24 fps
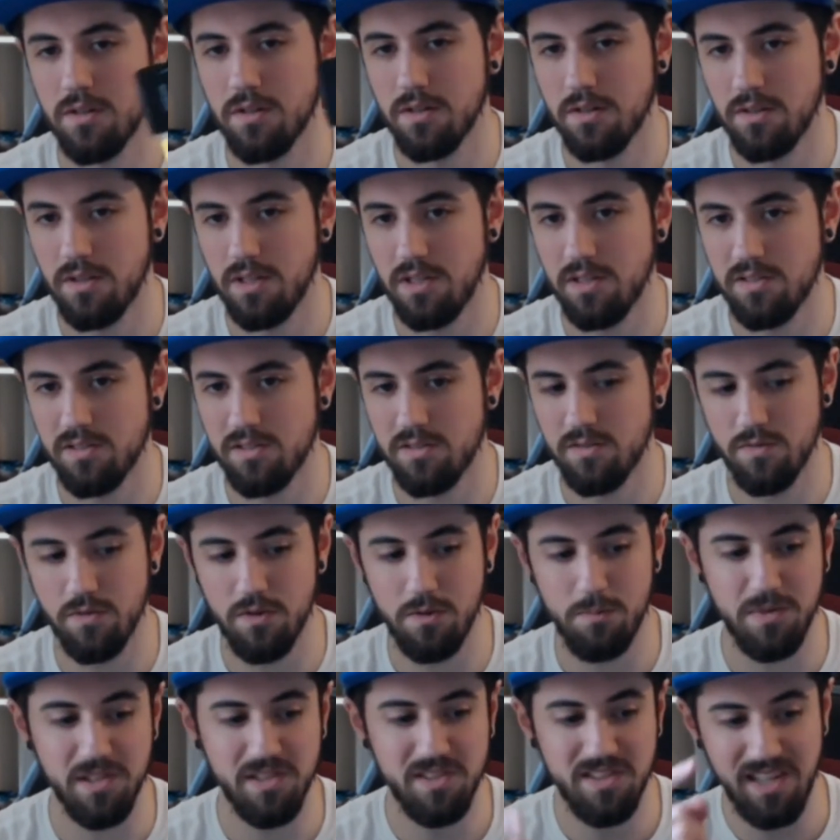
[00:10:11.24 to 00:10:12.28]
this from
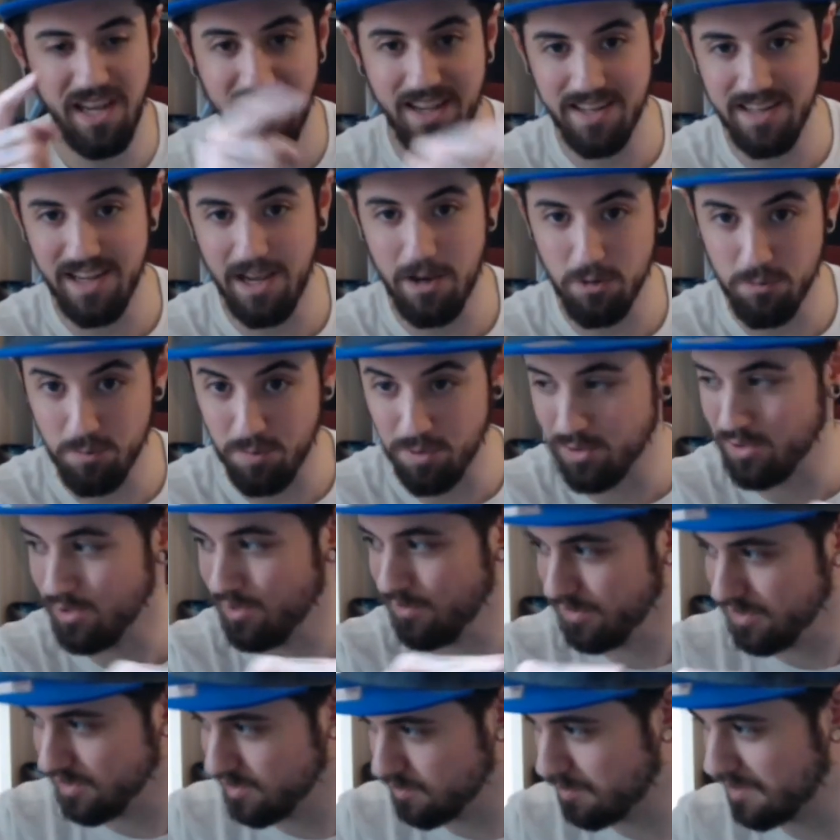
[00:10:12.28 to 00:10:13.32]
the second output of
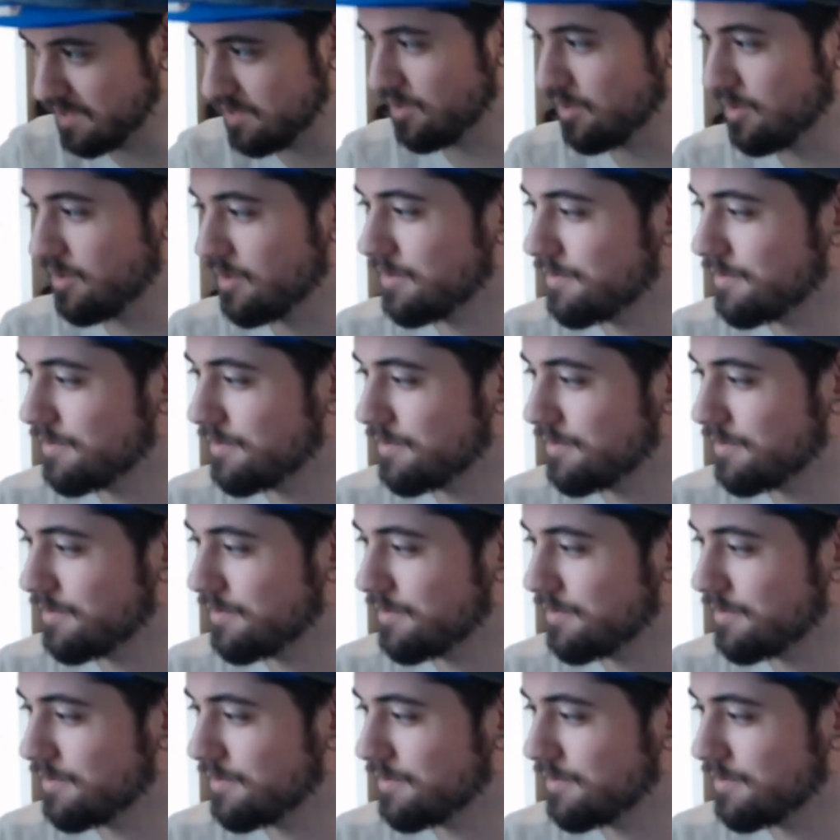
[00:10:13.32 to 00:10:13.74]
the splitter.